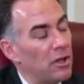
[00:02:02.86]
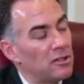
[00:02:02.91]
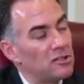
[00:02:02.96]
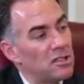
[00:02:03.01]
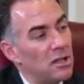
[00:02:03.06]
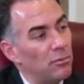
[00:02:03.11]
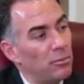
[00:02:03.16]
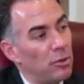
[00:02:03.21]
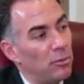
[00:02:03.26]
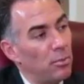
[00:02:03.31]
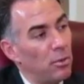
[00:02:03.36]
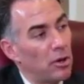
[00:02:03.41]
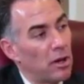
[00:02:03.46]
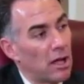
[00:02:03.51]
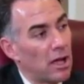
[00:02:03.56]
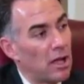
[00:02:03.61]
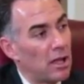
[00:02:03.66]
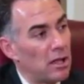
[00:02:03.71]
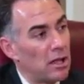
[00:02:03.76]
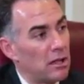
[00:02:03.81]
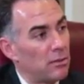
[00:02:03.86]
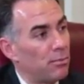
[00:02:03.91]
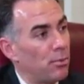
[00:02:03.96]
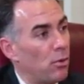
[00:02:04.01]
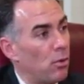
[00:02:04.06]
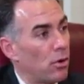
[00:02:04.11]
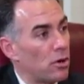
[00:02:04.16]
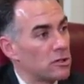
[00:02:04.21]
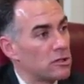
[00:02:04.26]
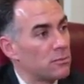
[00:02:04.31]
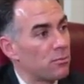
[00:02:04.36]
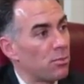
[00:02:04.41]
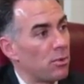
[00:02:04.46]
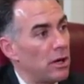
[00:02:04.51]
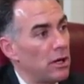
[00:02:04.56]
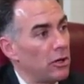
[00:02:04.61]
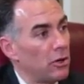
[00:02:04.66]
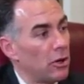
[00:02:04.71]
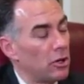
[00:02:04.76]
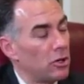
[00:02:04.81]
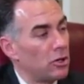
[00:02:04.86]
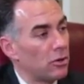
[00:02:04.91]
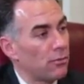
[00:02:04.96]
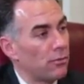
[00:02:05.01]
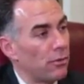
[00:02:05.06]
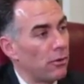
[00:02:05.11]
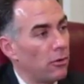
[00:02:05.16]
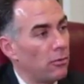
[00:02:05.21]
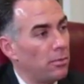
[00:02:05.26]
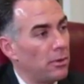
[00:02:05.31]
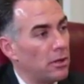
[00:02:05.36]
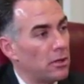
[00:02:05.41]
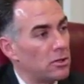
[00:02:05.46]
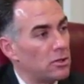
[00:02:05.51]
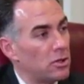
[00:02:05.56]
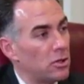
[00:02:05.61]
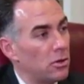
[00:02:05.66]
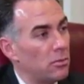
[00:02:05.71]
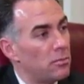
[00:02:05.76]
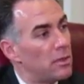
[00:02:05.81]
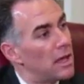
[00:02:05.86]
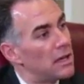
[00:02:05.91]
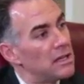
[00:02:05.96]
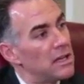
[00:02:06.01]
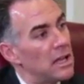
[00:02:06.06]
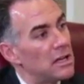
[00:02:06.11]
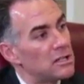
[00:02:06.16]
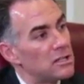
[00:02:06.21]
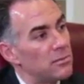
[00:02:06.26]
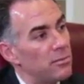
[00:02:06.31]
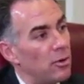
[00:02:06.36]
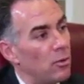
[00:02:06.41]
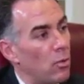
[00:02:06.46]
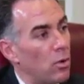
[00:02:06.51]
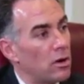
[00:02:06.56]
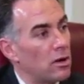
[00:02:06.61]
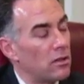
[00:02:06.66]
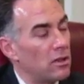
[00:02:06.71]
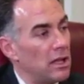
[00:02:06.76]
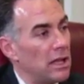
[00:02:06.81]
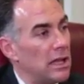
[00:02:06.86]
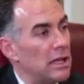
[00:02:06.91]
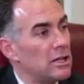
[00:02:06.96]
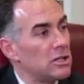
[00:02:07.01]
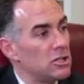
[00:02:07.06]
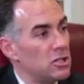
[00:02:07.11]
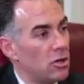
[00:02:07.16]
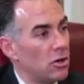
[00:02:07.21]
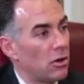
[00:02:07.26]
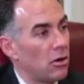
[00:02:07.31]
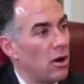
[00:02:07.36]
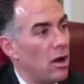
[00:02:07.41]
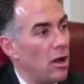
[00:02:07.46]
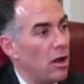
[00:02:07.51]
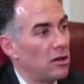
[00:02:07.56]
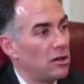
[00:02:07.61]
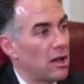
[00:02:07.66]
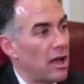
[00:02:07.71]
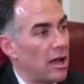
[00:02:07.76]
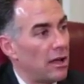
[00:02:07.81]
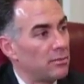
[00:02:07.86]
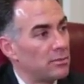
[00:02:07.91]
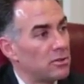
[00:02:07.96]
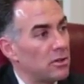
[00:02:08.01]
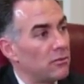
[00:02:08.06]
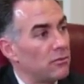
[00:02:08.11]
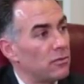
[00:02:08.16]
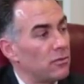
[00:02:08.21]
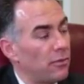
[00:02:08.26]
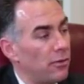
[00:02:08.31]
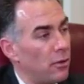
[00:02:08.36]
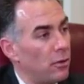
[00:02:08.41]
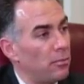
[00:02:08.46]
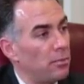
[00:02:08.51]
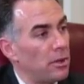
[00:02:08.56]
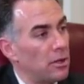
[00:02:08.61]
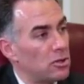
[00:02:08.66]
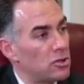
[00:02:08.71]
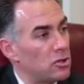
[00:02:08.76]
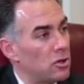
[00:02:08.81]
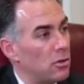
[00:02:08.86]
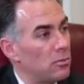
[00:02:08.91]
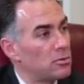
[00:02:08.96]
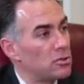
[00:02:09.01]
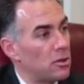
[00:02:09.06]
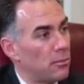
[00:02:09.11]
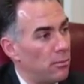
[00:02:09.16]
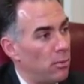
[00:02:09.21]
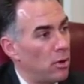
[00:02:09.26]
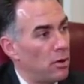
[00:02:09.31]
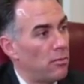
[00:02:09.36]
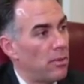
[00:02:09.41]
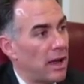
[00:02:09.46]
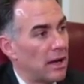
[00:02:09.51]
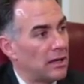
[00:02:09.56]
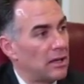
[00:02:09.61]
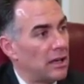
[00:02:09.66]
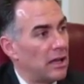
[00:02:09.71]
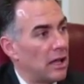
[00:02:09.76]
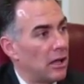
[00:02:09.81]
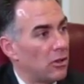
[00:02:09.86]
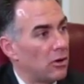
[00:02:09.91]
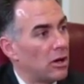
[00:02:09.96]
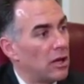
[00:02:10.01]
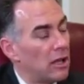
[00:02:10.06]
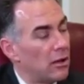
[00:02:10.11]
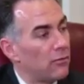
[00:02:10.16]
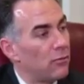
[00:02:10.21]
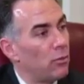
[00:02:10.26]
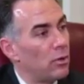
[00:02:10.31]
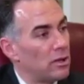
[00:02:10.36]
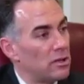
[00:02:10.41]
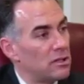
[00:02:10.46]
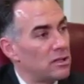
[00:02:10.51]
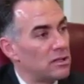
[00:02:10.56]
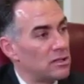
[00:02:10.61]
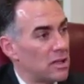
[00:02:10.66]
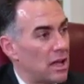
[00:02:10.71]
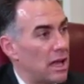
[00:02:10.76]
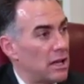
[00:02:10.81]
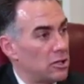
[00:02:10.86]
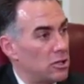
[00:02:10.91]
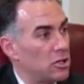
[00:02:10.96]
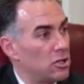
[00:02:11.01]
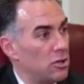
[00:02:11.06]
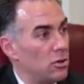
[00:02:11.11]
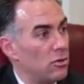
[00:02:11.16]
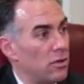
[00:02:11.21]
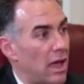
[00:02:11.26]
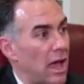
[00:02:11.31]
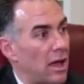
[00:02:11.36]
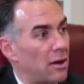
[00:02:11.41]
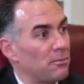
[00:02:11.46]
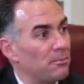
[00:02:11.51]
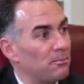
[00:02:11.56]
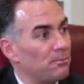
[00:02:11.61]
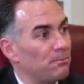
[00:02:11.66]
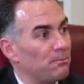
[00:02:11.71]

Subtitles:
they simply put a clip or a spring on your fallopian tube, that tends to be one of the easier types of fallopian tubes to put back together if we decide to do that.